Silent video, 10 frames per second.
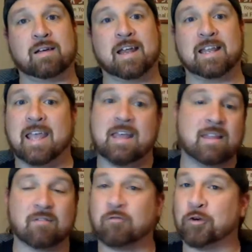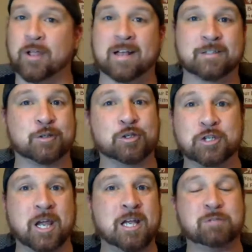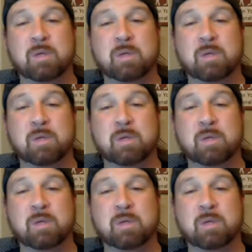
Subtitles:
And again, that forecast could change.